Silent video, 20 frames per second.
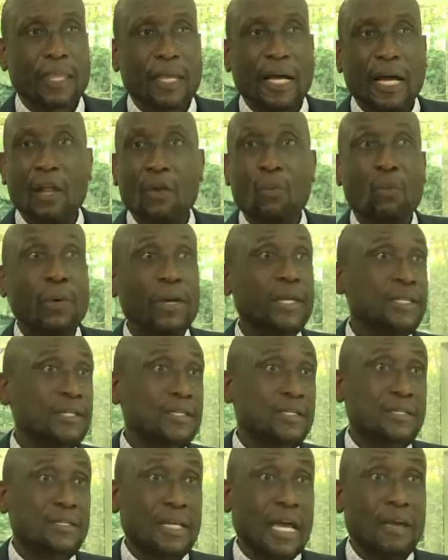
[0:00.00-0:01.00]
I'll
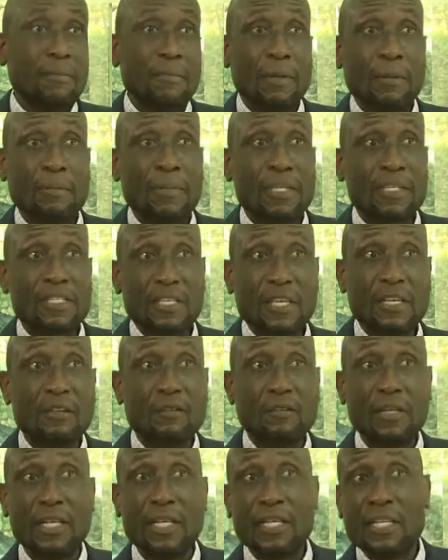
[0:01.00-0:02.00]
wait. I may miss a
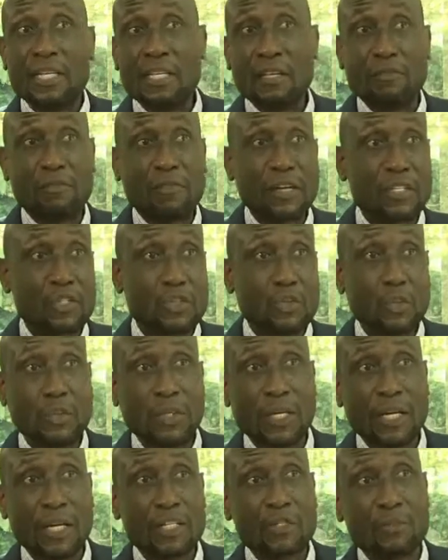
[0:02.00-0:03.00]
dividend in the first 2
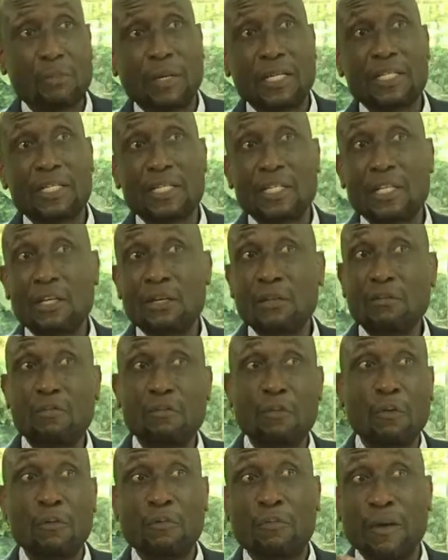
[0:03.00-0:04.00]
years, but in 3,
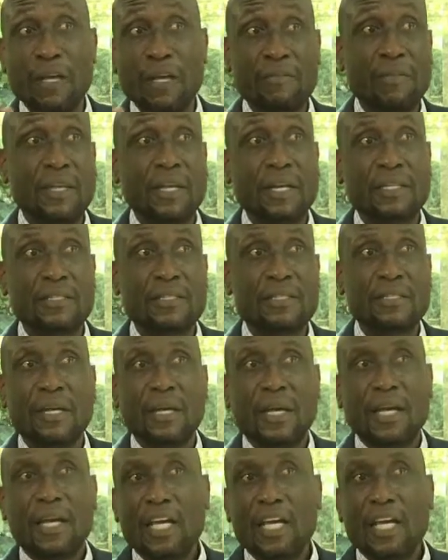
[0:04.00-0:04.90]
4, 5 years,